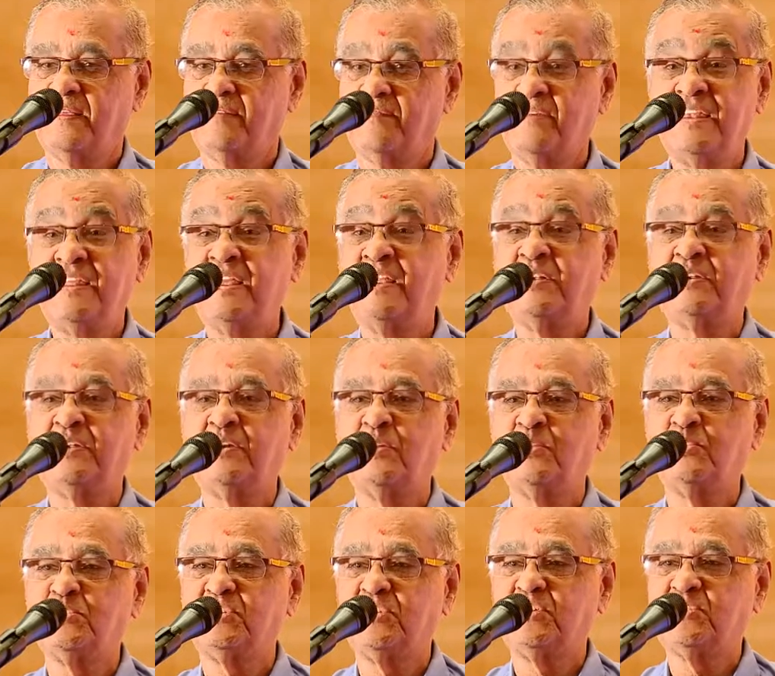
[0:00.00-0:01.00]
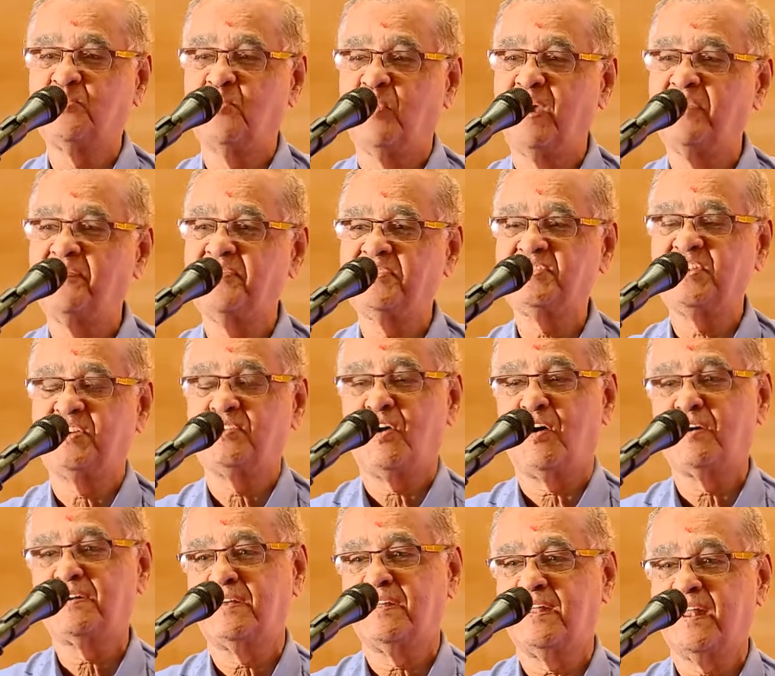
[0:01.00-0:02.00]
When he introduced his wife as a
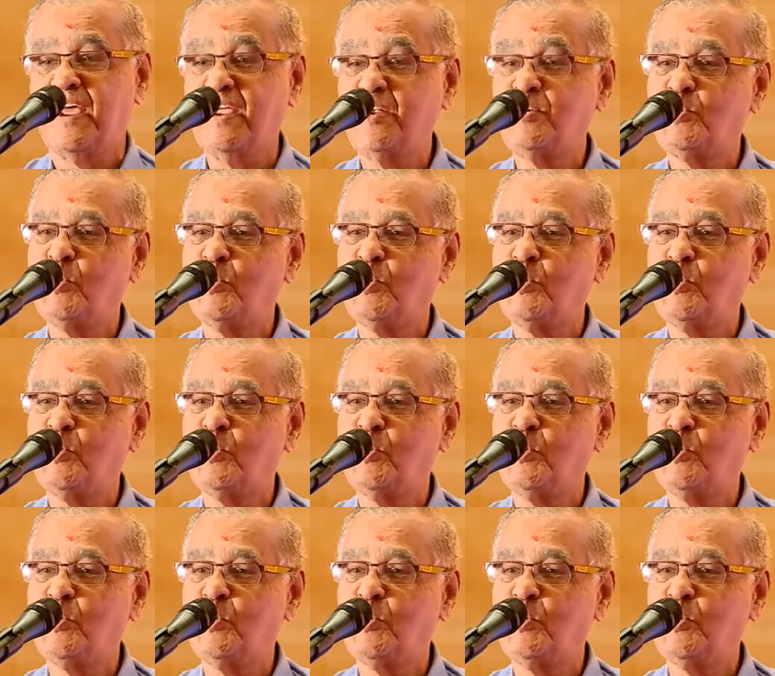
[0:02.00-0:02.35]
doctor, I